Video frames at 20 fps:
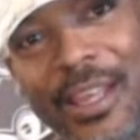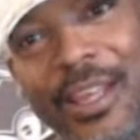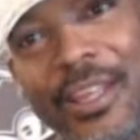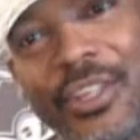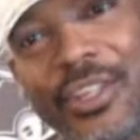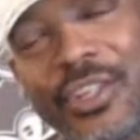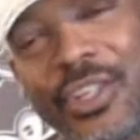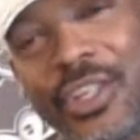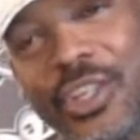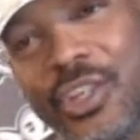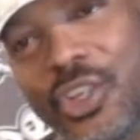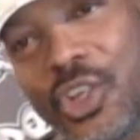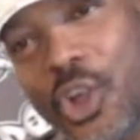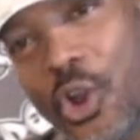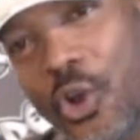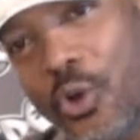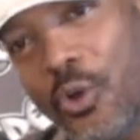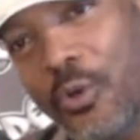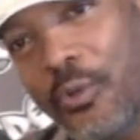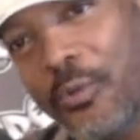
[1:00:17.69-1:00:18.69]
She
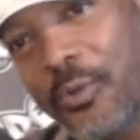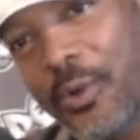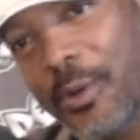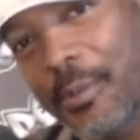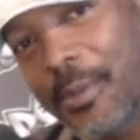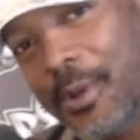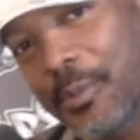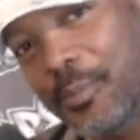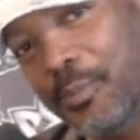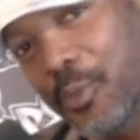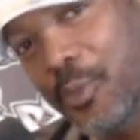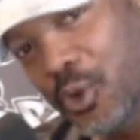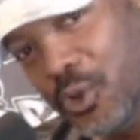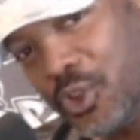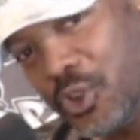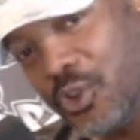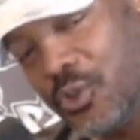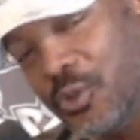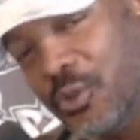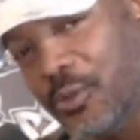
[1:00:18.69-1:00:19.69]
know from a
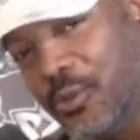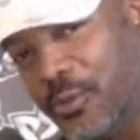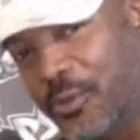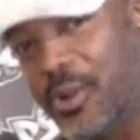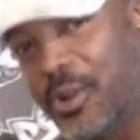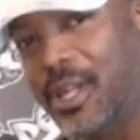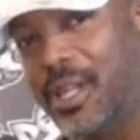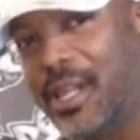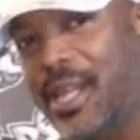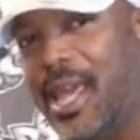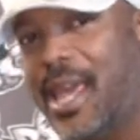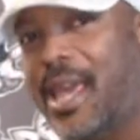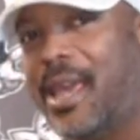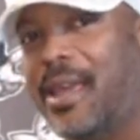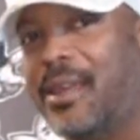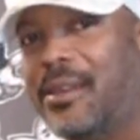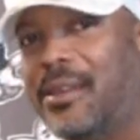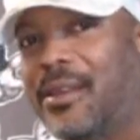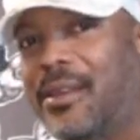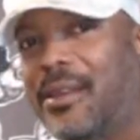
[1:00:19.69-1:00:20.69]
mutual friend
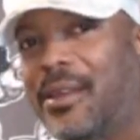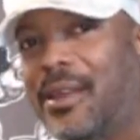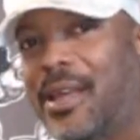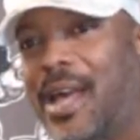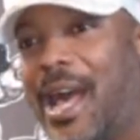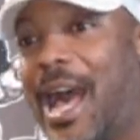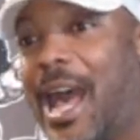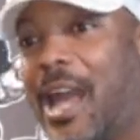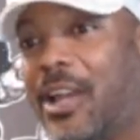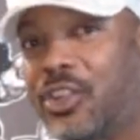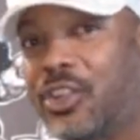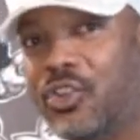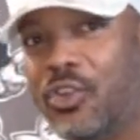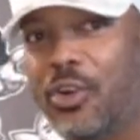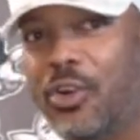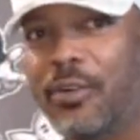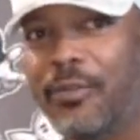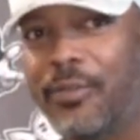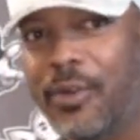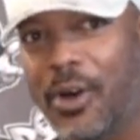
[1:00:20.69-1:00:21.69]
that I
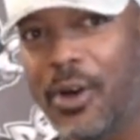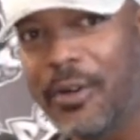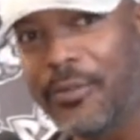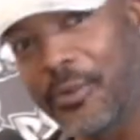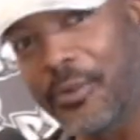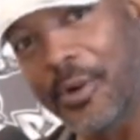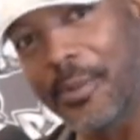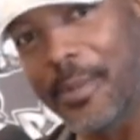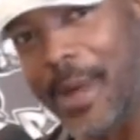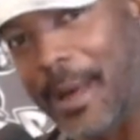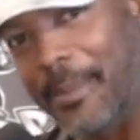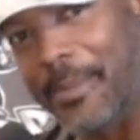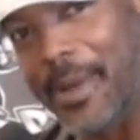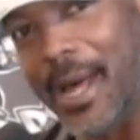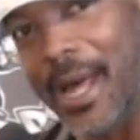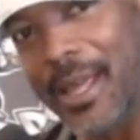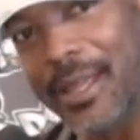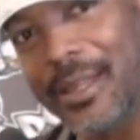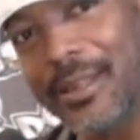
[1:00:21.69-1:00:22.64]
drove off on my bike.